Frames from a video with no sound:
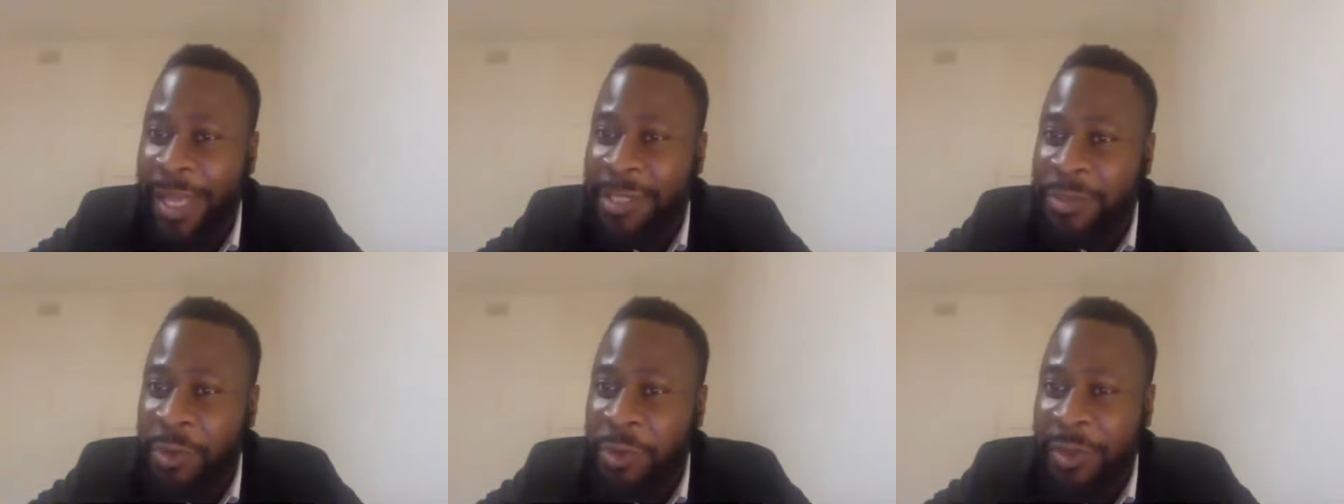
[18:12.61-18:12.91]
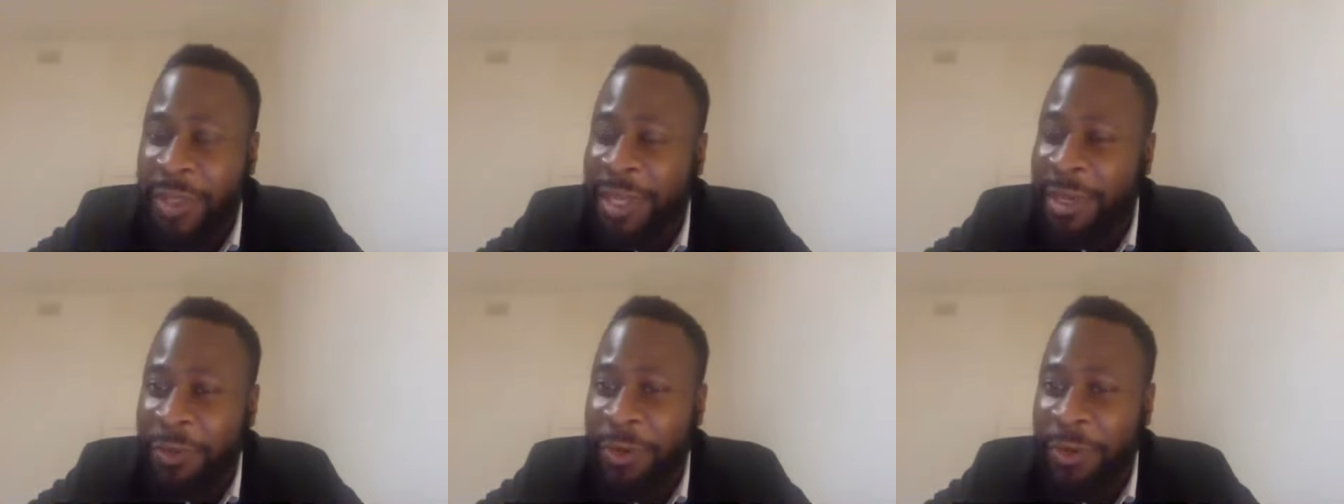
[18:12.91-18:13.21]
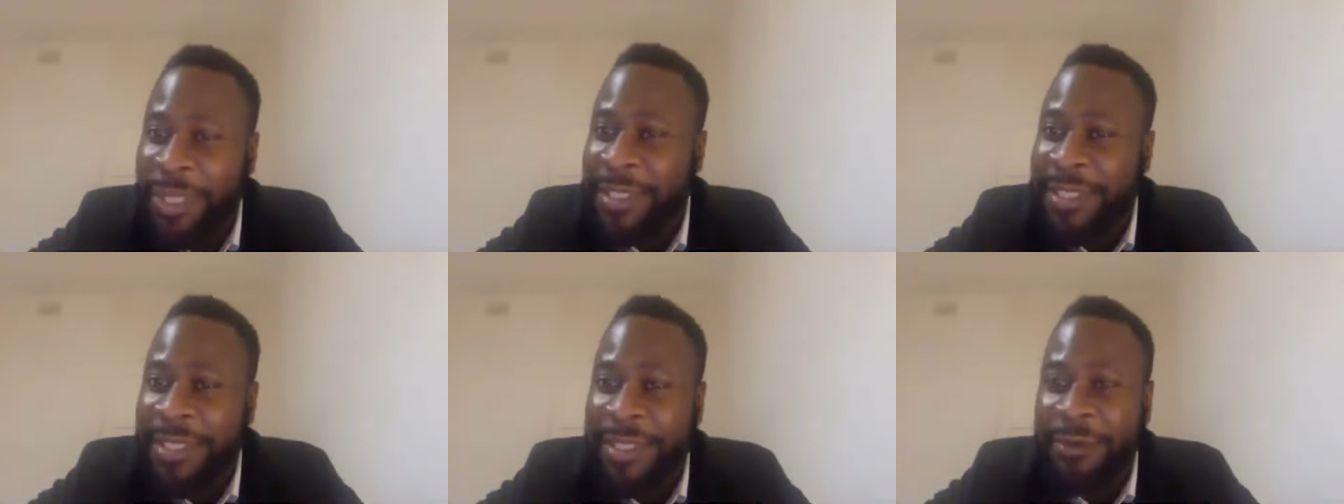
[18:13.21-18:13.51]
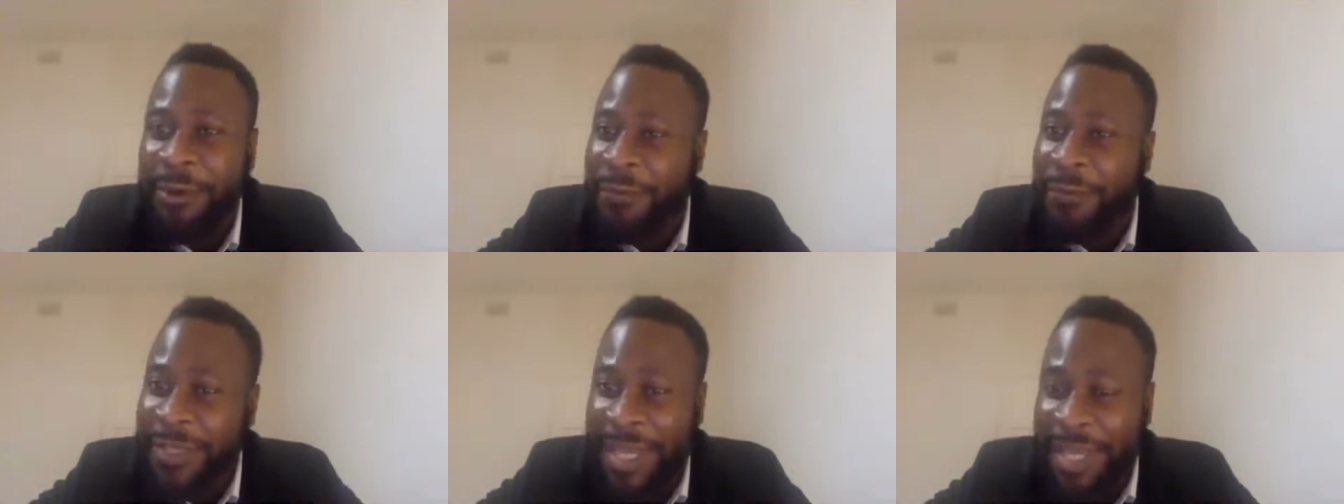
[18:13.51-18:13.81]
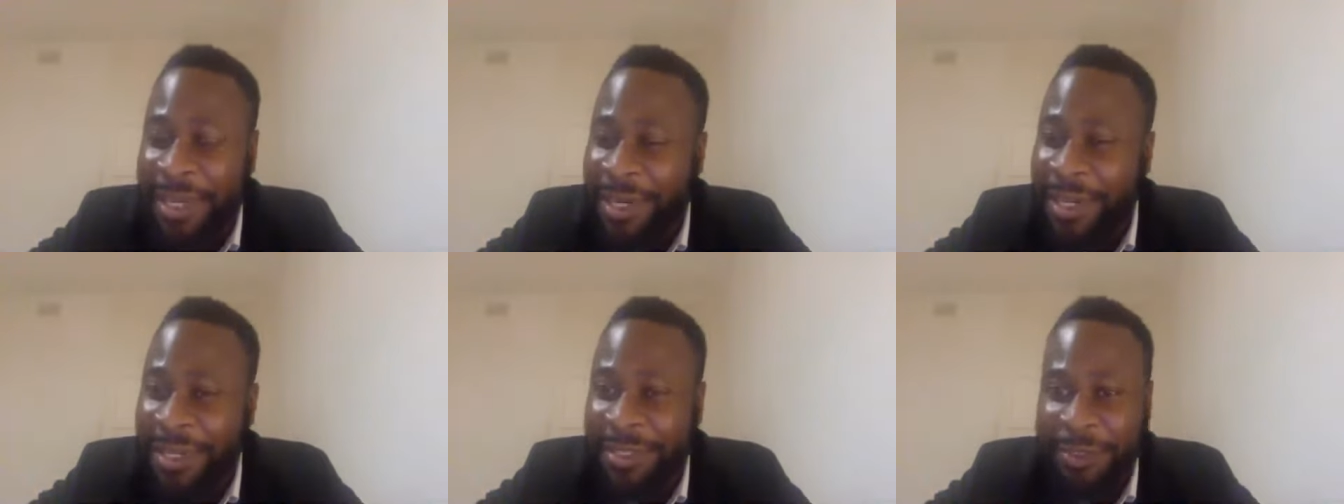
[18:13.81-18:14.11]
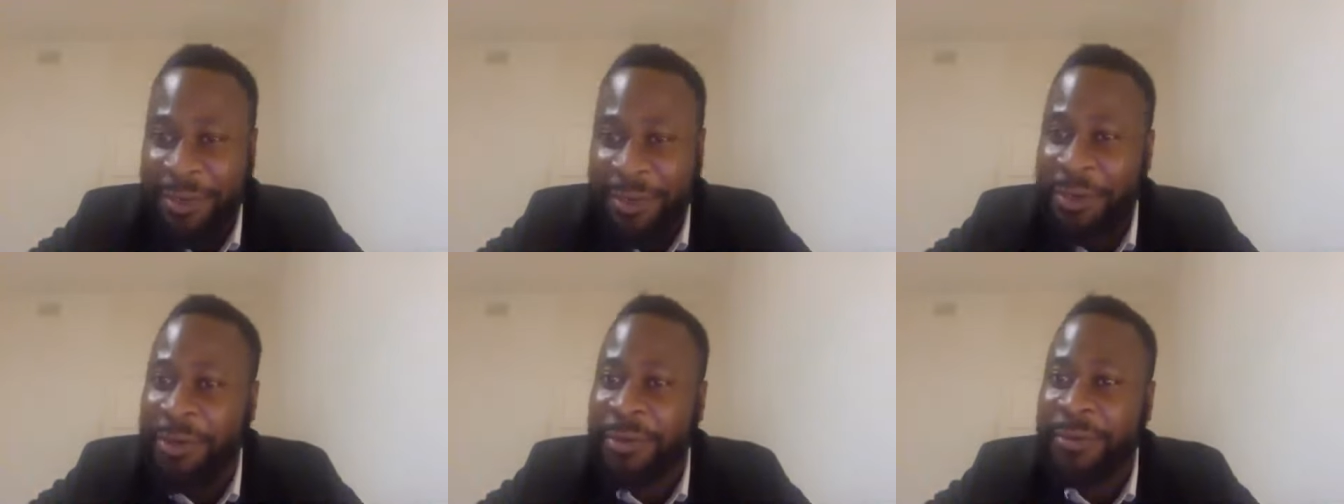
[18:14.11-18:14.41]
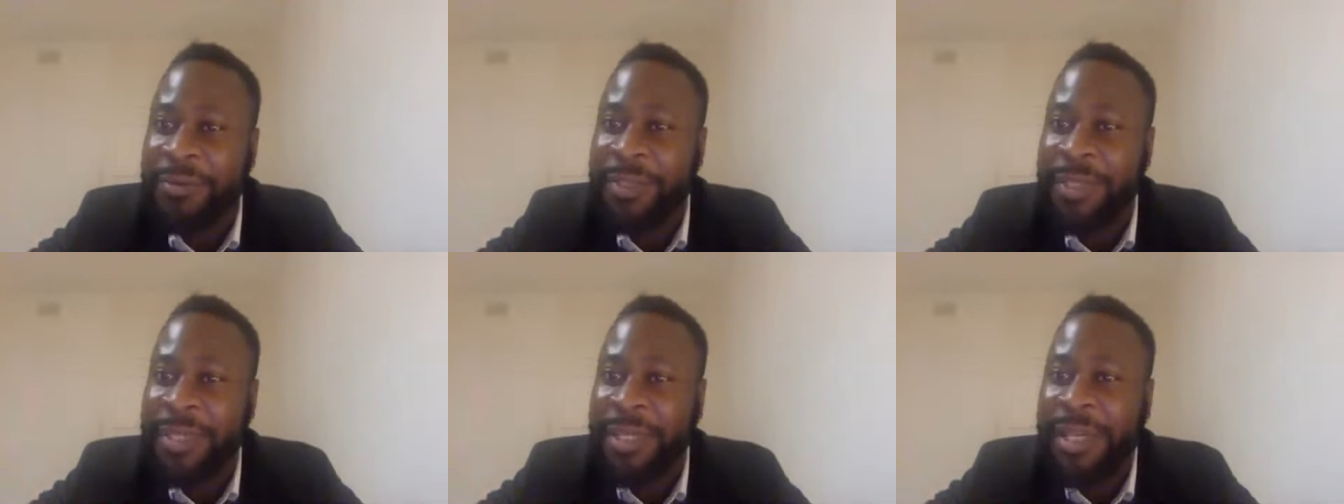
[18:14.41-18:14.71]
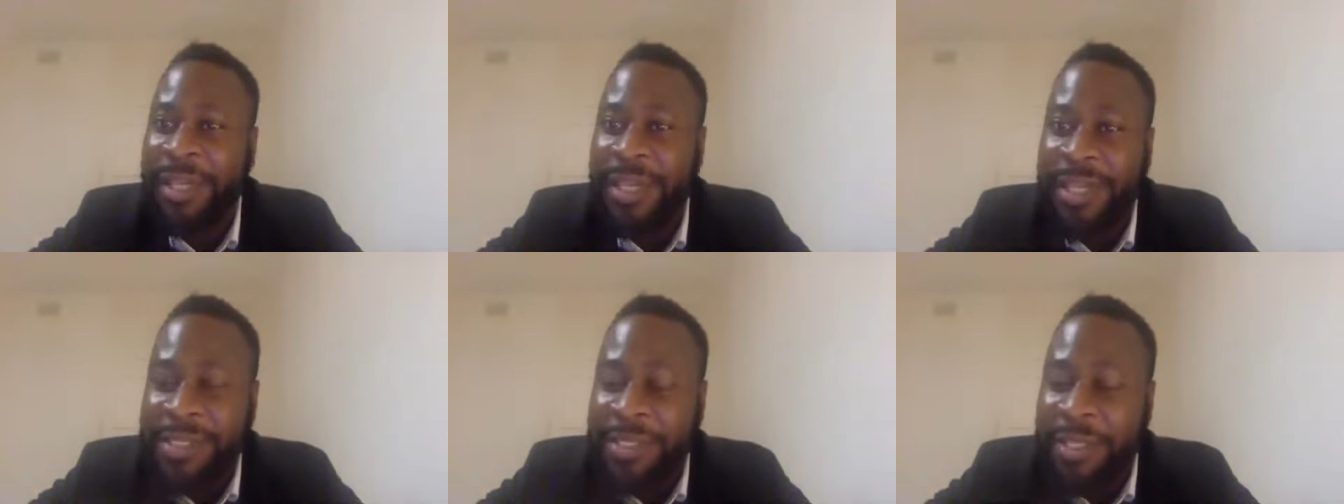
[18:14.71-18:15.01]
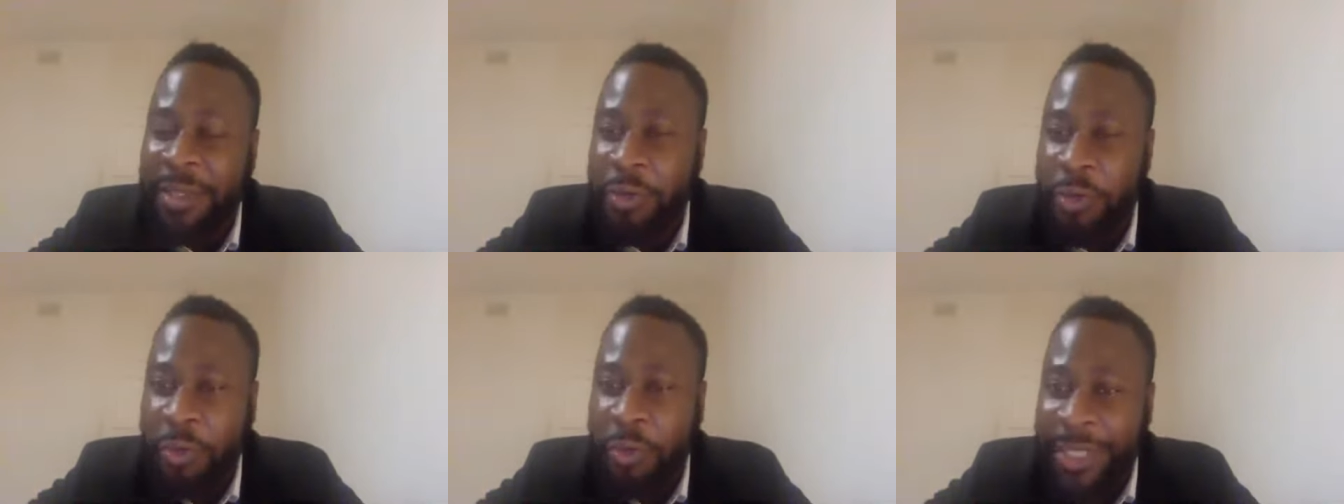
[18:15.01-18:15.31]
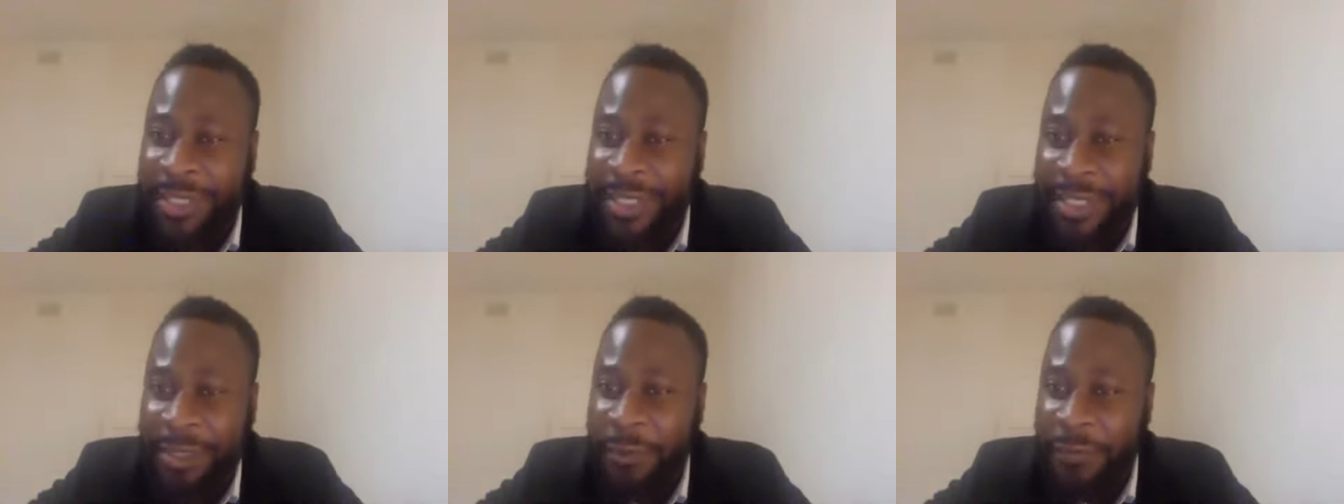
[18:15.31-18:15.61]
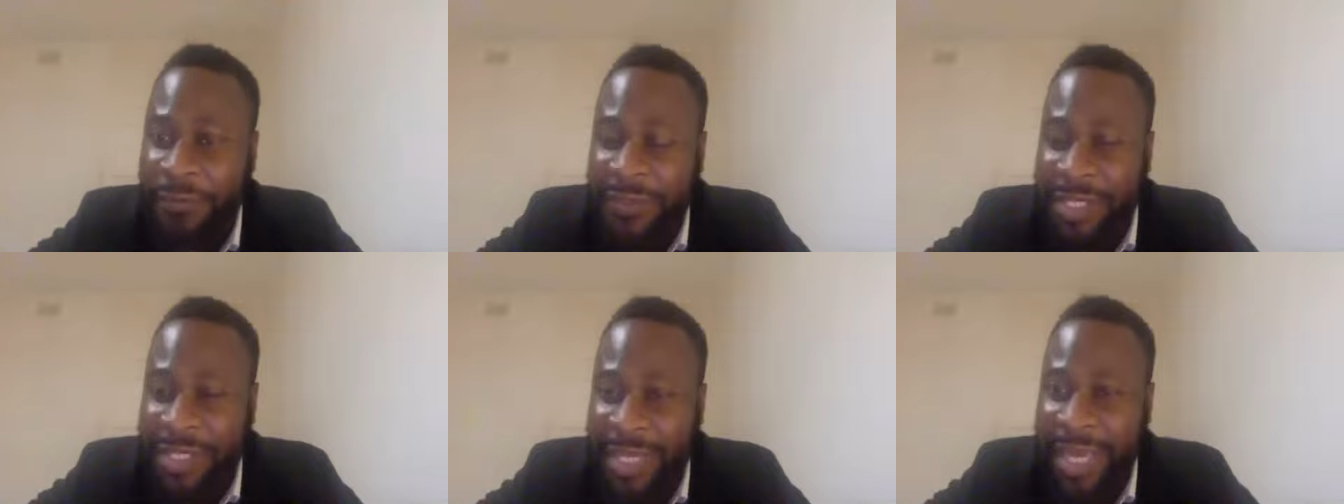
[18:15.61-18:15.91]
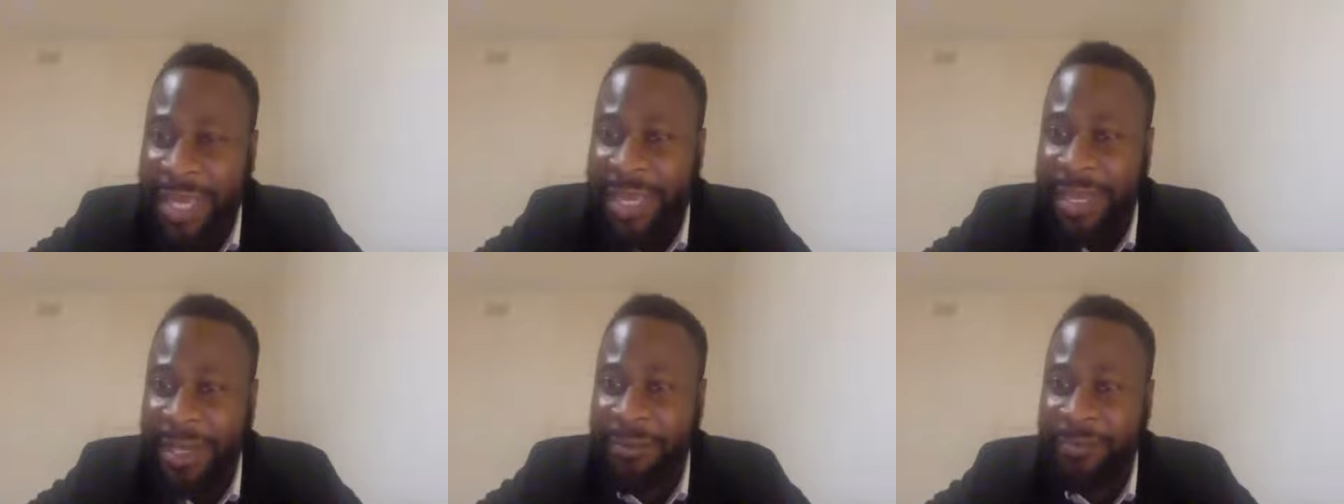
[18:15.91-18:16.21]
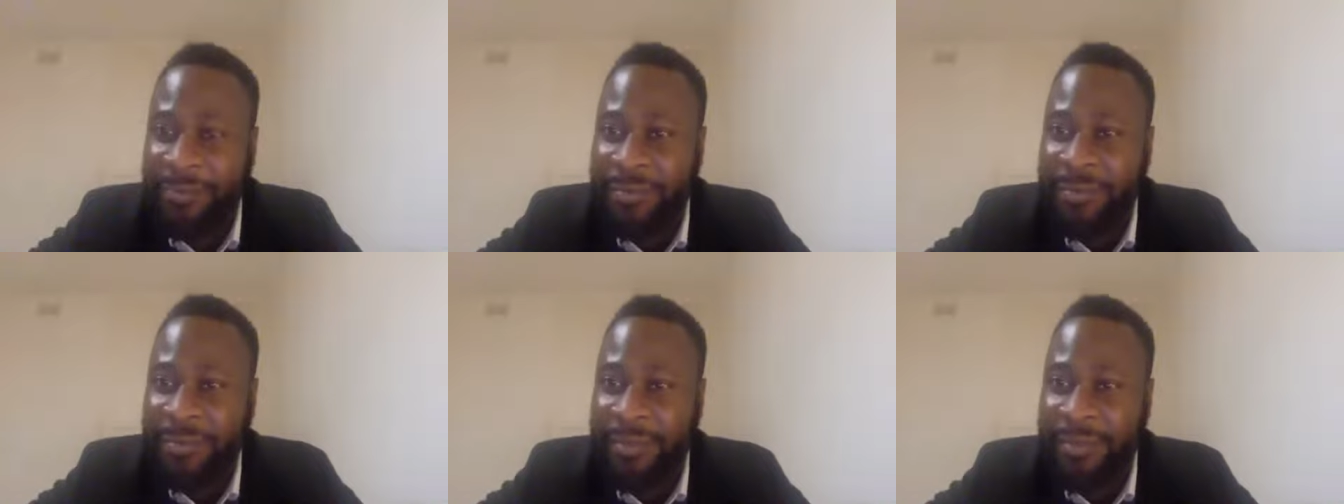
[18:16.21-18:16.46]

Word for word: is not the anointing of 10 years ago, it's the anointing of today.